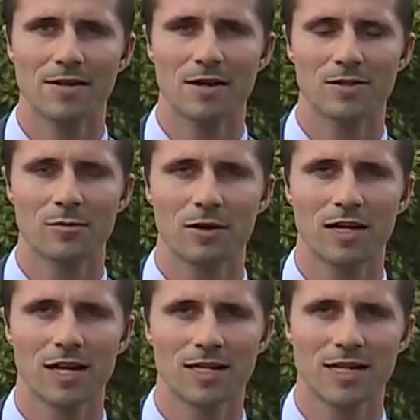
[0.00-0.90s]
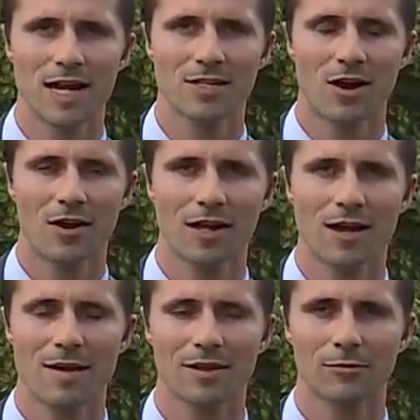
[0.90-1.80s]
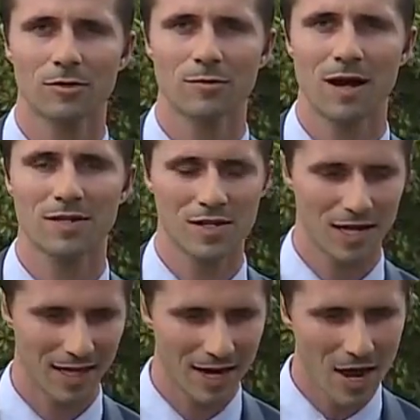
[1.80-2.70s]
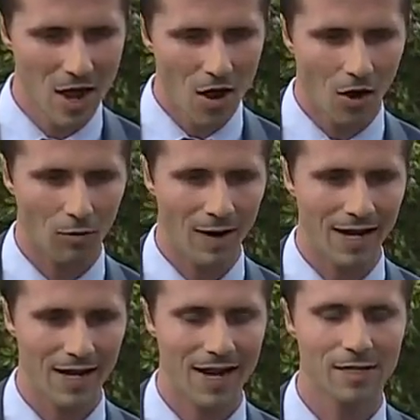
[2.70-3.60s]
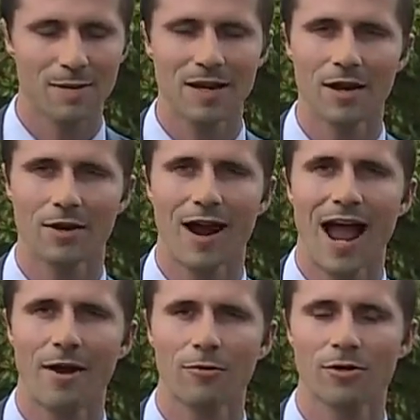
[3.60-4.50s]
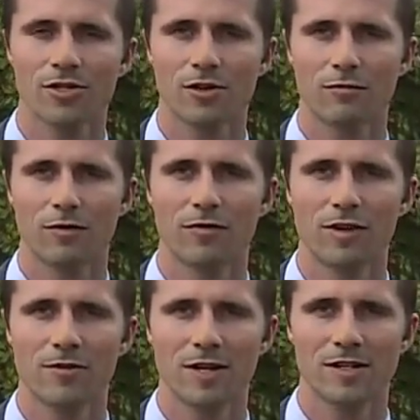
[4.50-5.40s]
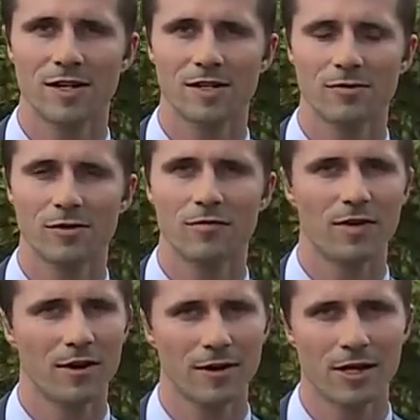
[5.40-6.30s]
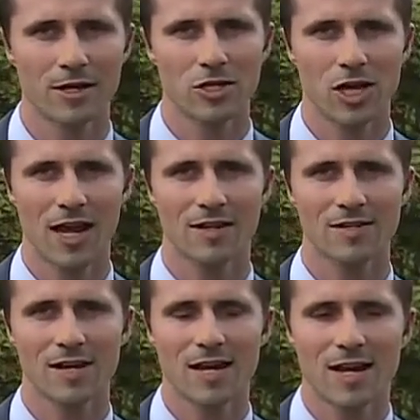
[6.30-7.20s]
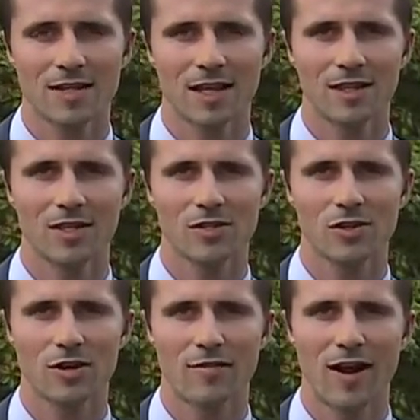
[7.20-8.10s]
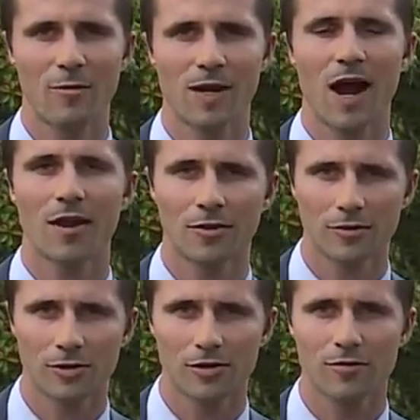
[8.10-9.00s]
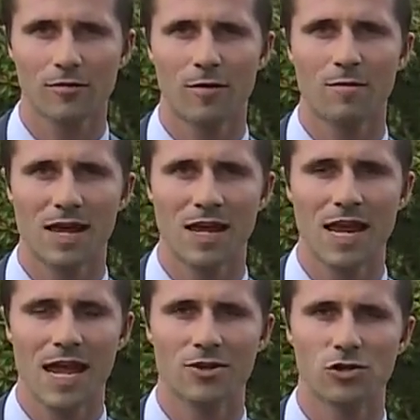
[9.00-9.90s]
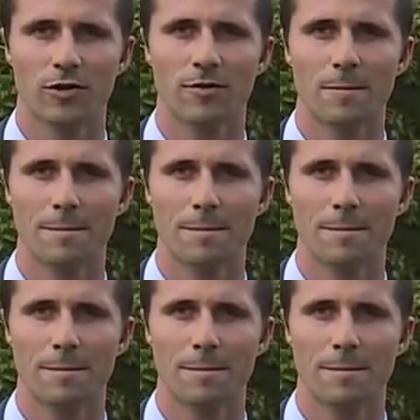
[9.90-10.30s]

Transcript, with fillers: Uh, superintendent today talking about the response, saying that already it has been under hours of review, and he says there's a very good chance that this could have helped others from being injured?